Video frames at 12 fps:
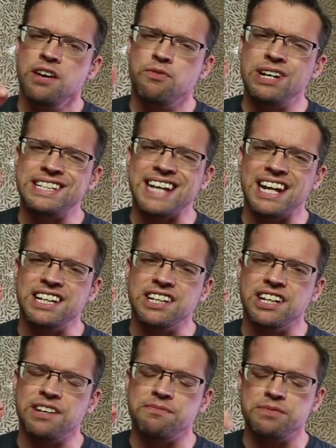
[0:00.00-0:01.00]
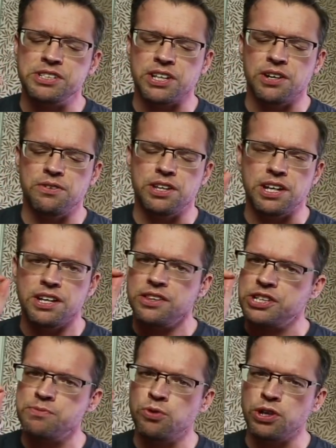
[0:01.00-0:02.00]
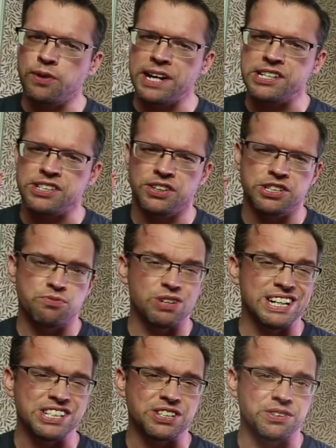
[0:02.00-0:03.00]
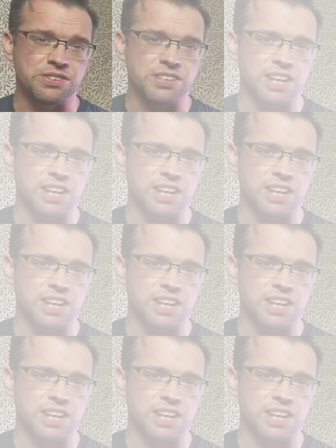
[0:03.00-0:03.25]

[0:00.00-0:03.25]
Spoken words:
really delicate, so the smaller grain size really suits